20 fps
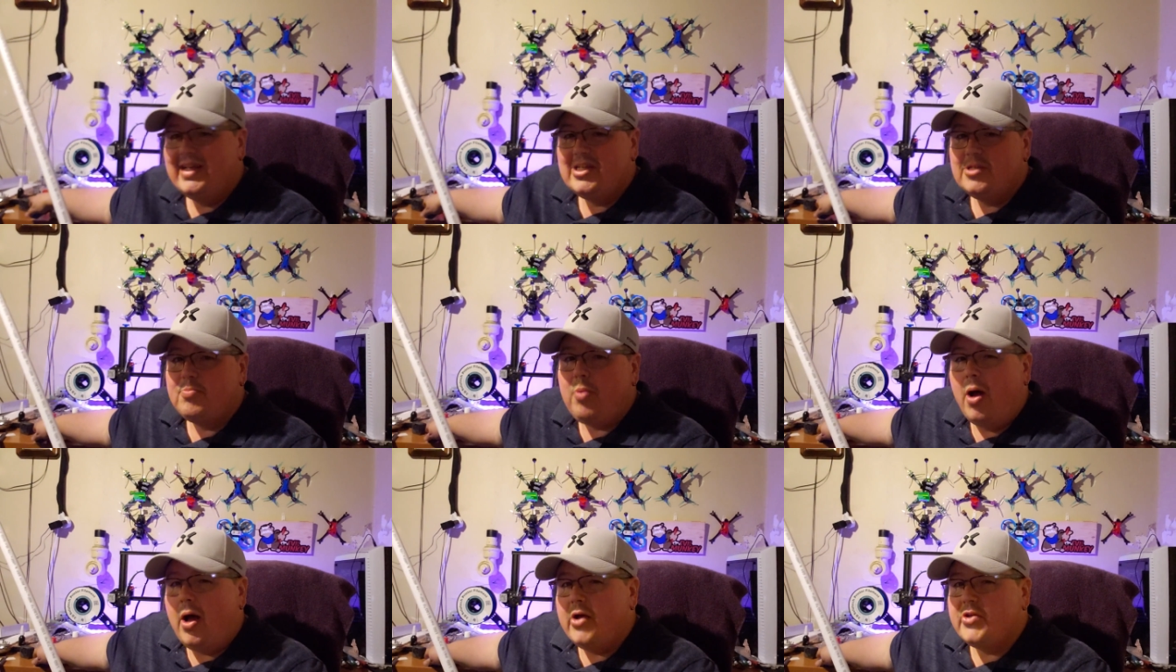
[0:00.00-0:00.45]
as
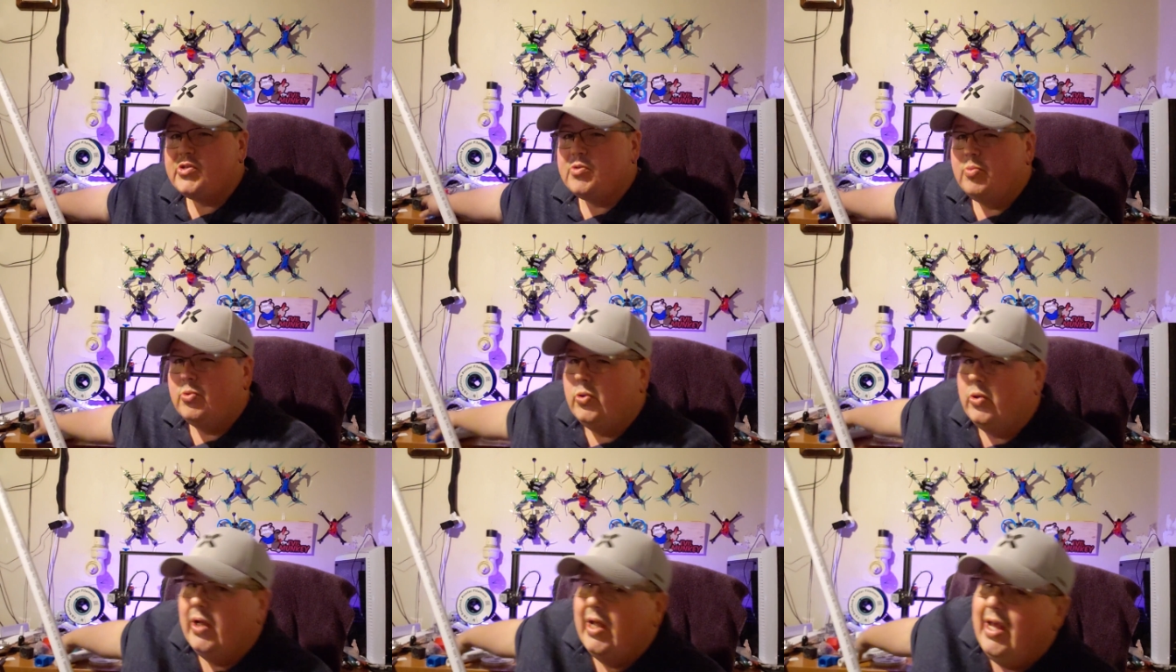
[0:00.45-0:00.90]

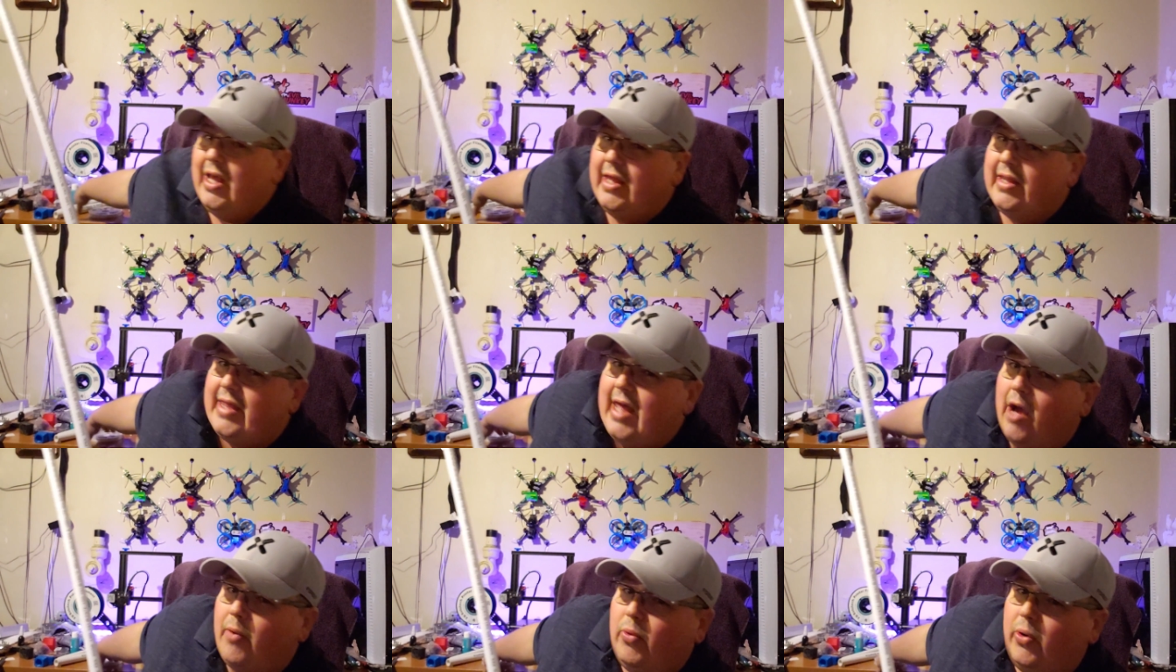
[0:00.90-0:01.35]
possible.
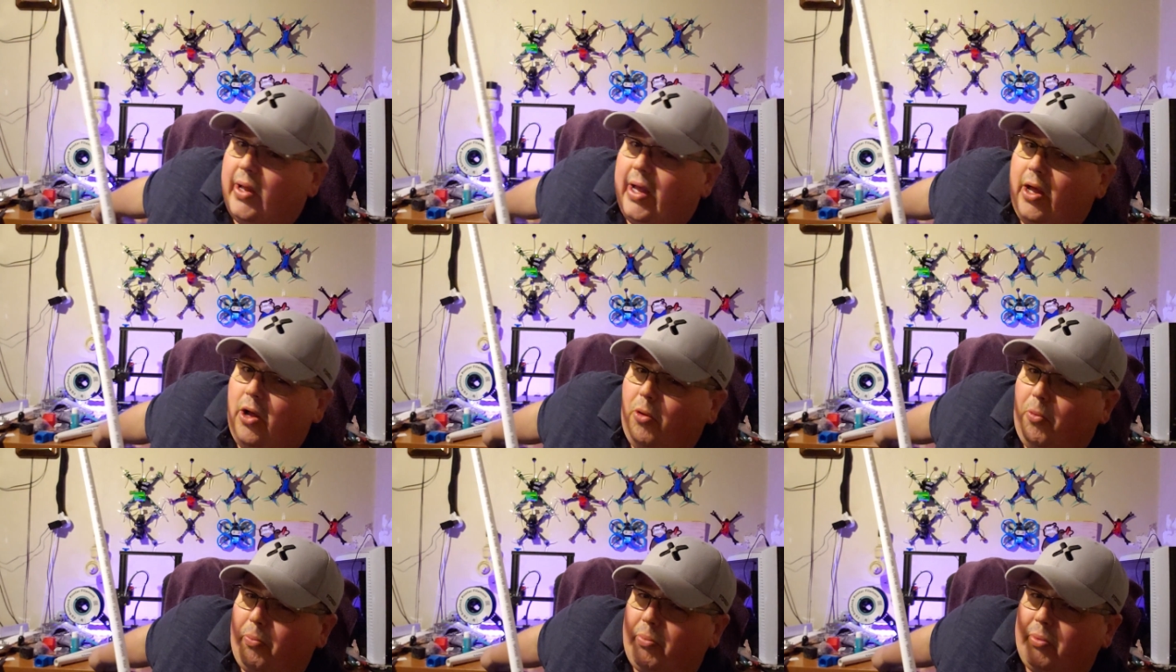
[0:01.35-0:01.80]
That will
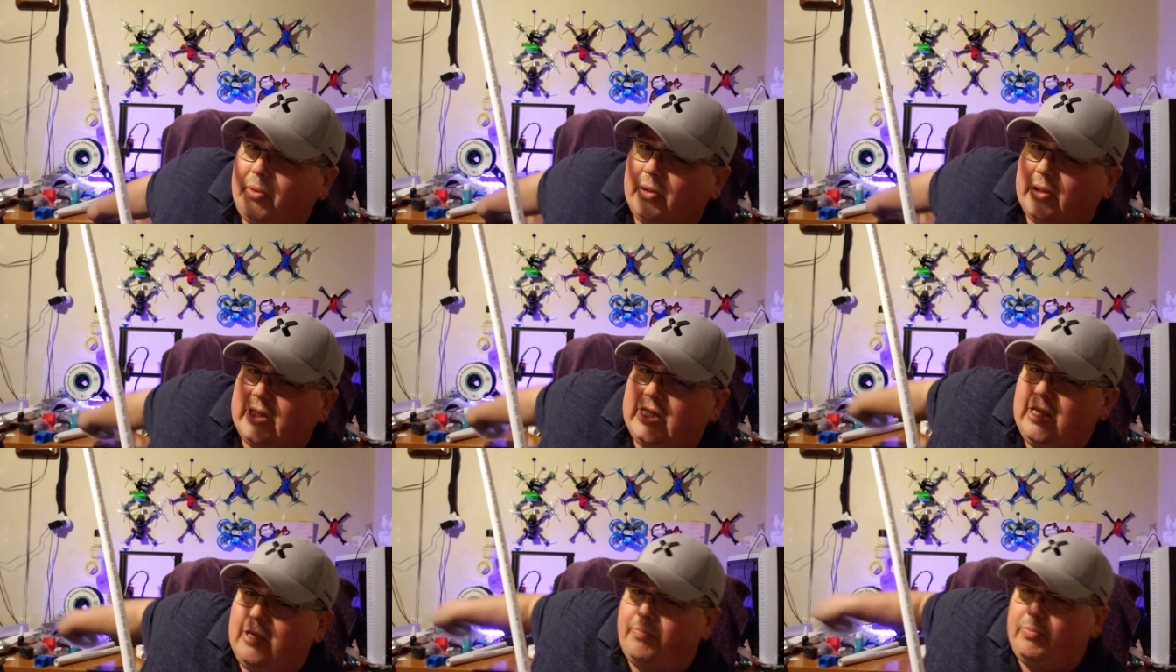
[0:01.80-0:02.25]
help
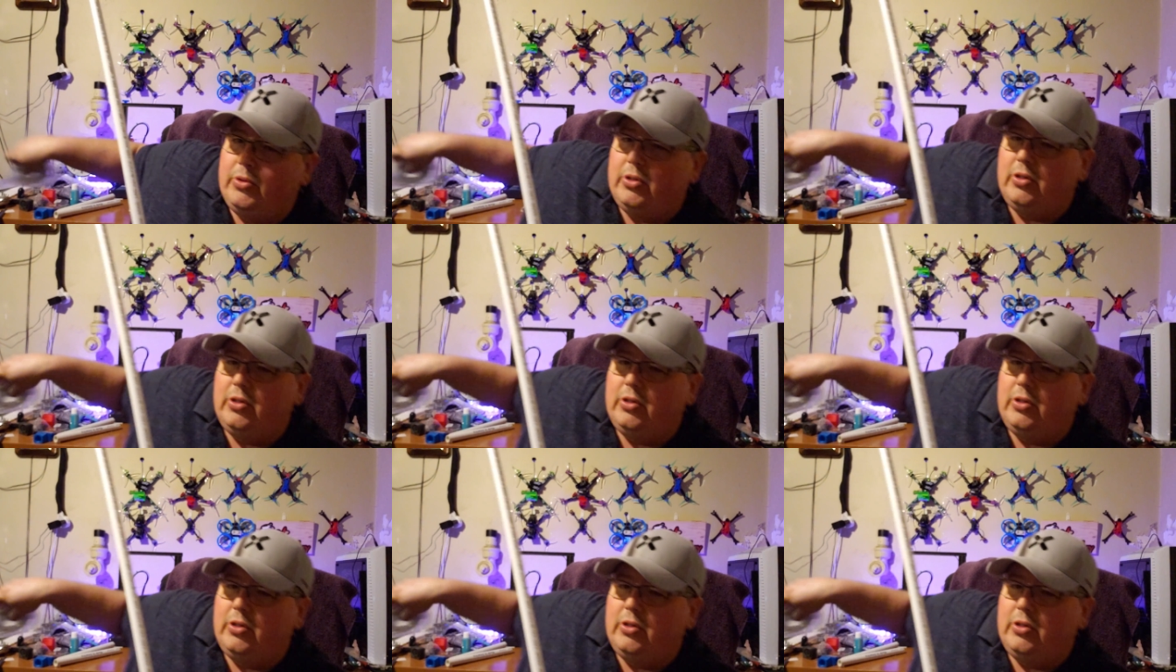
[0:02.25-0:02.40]
keep